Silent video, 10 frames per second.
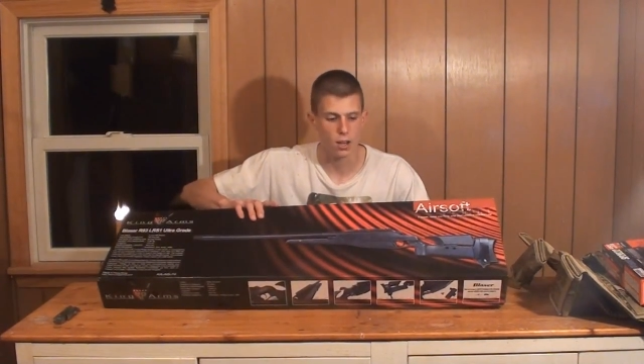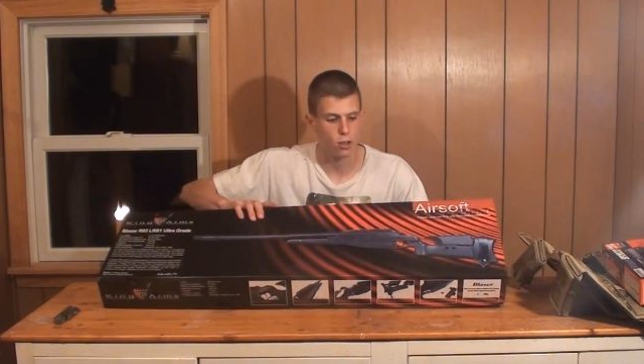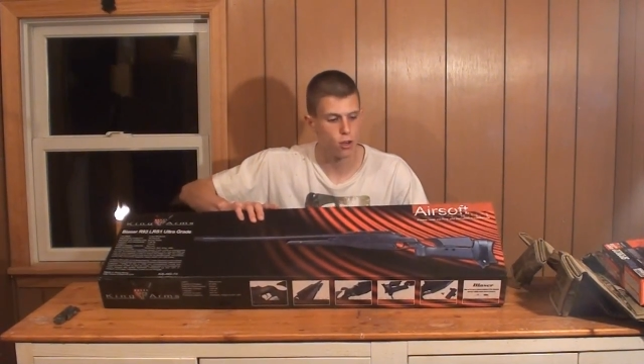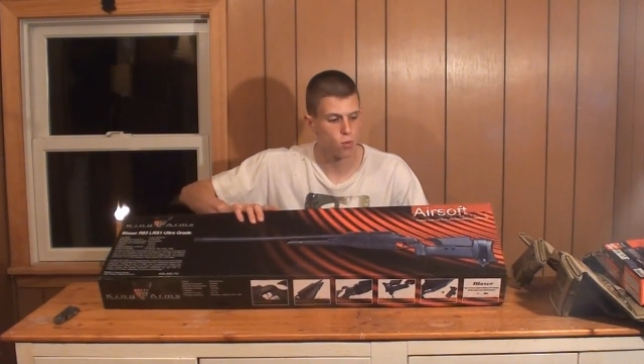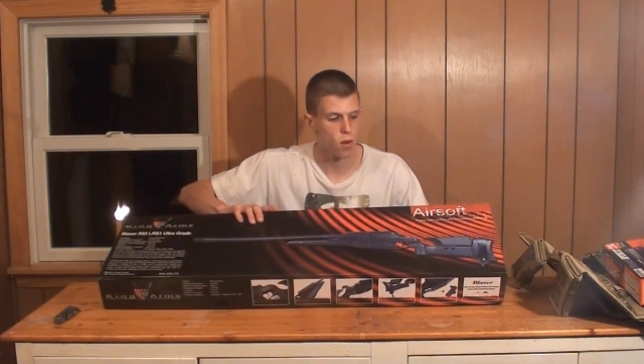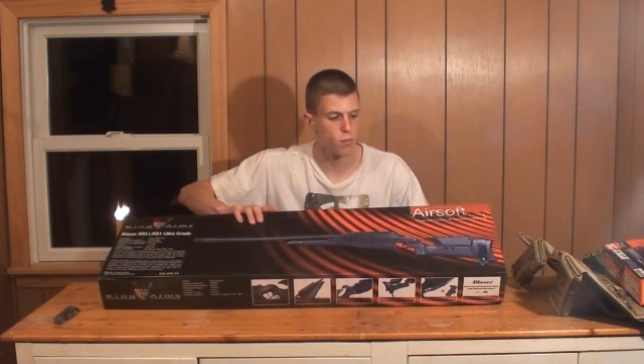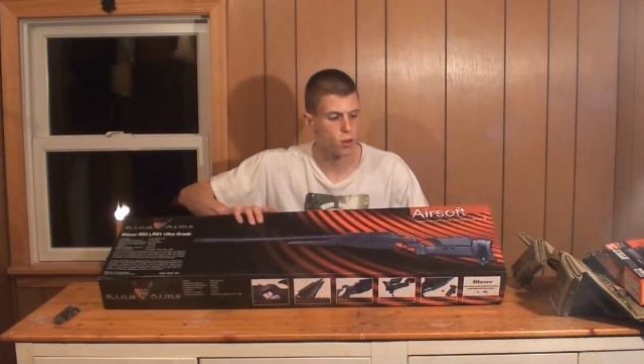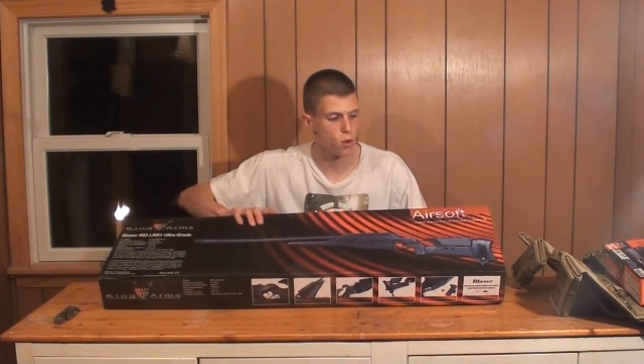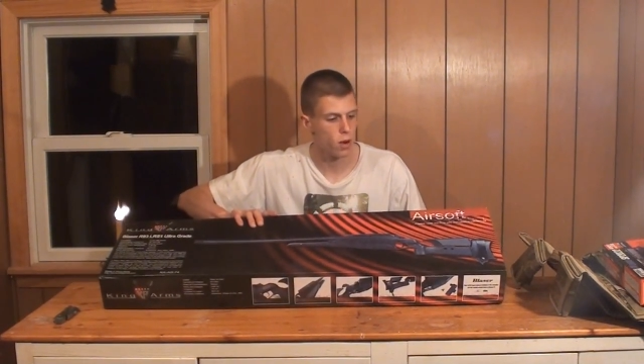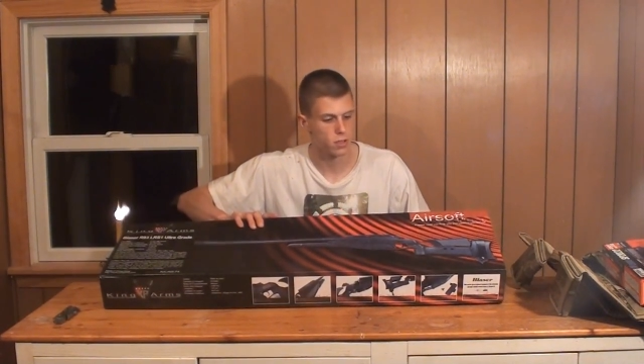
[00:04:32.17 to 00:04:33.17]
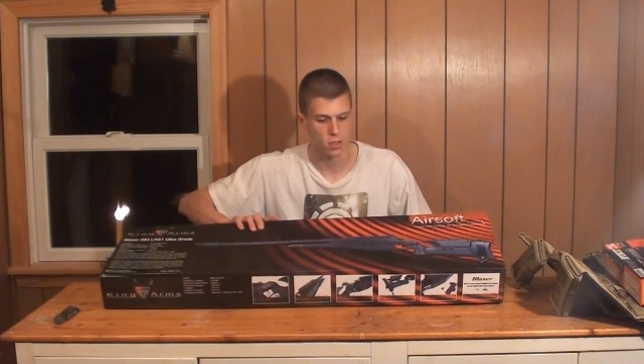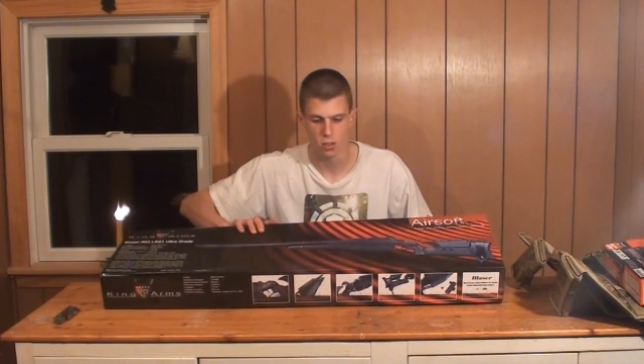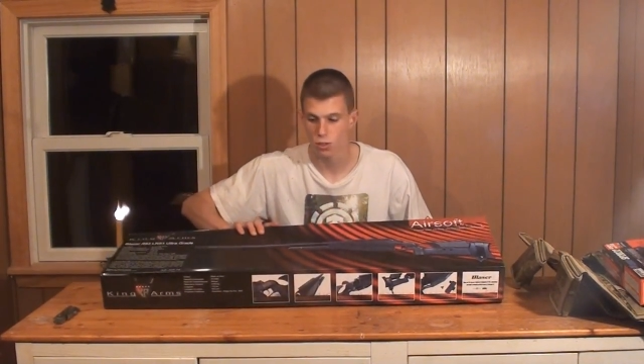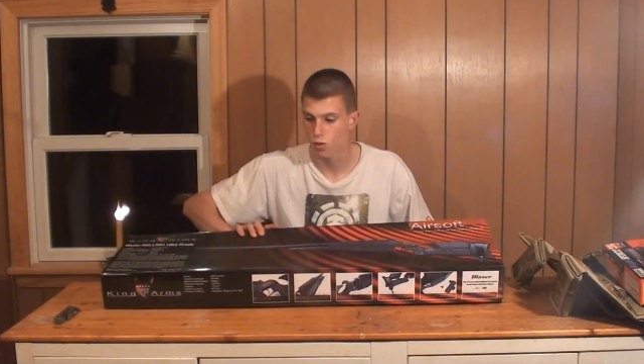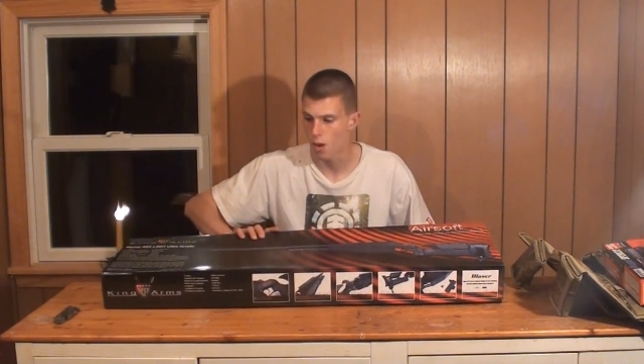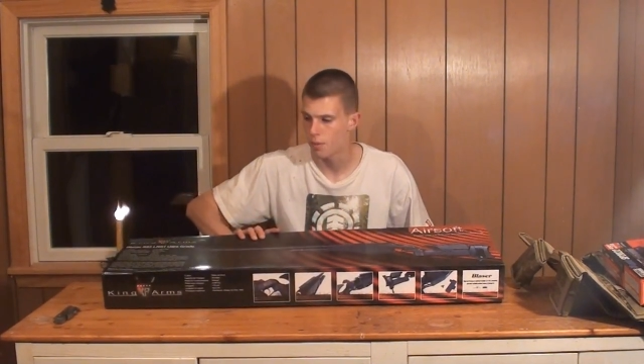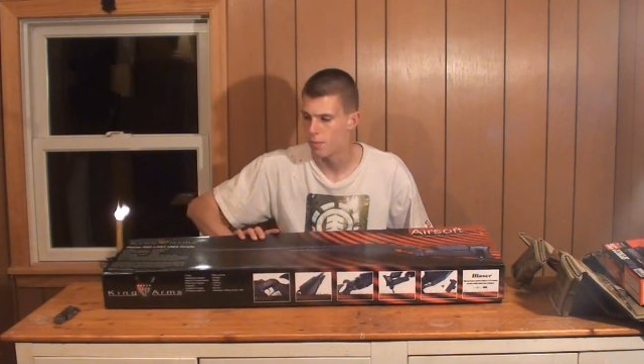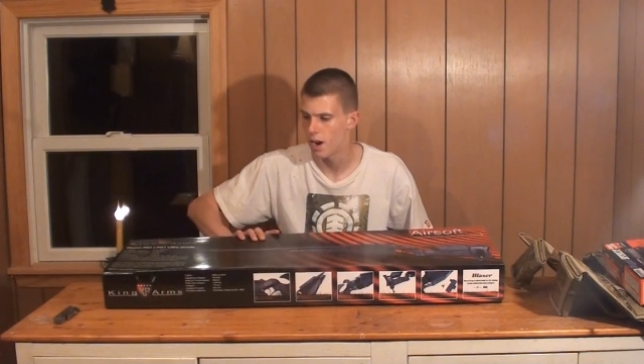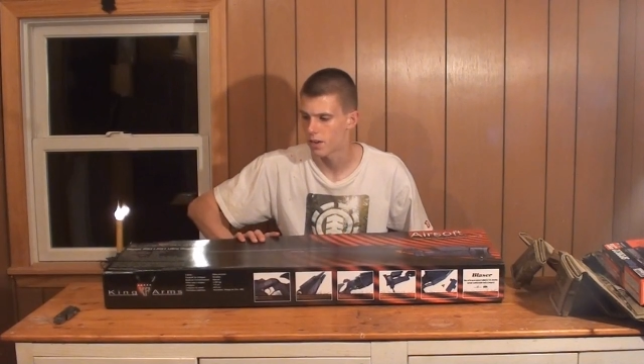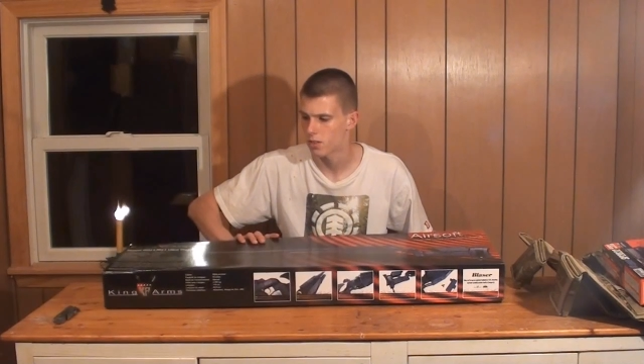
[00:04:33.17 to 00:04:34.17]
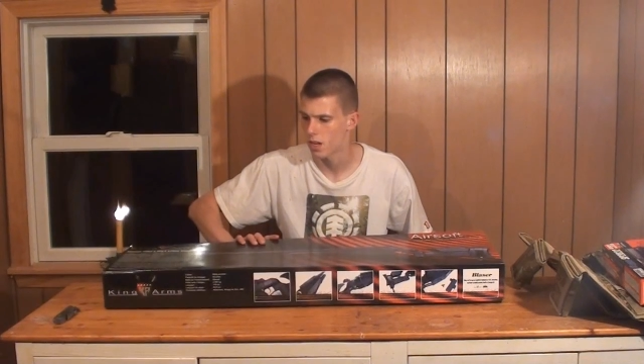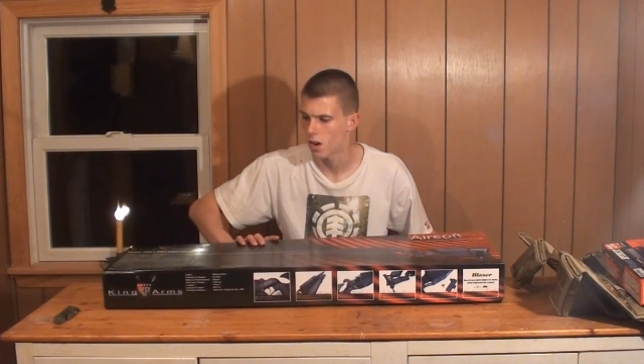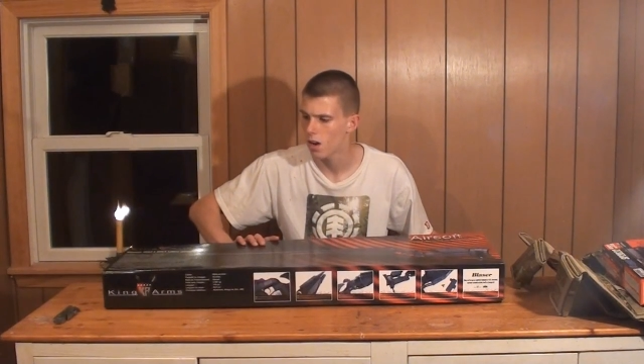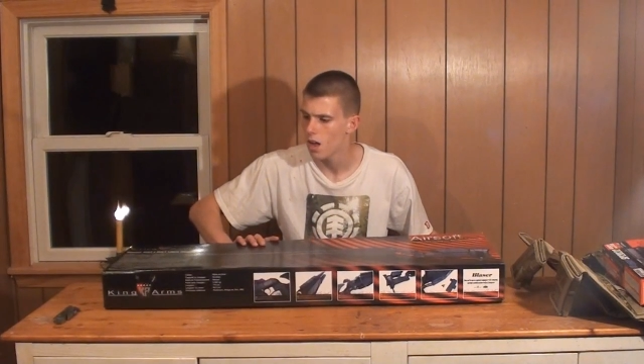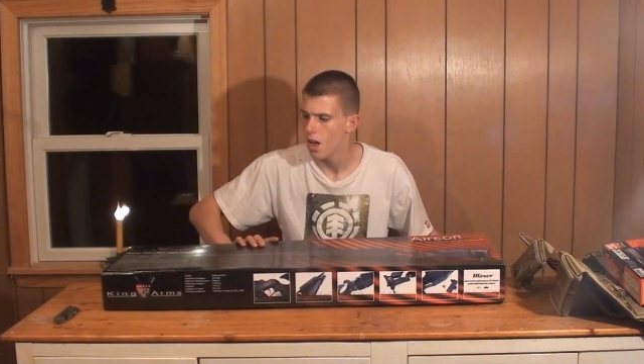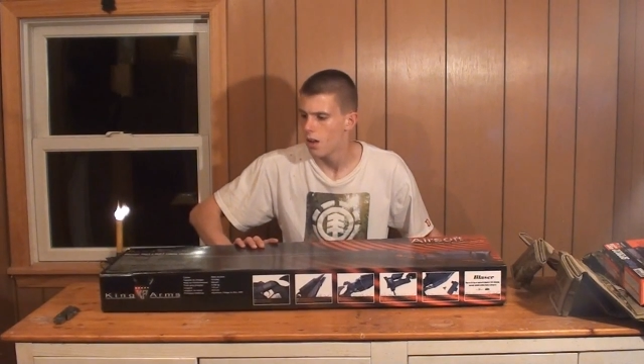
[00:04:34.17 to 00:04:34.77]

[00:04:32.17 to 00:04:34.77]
to review as I just dropped the box there.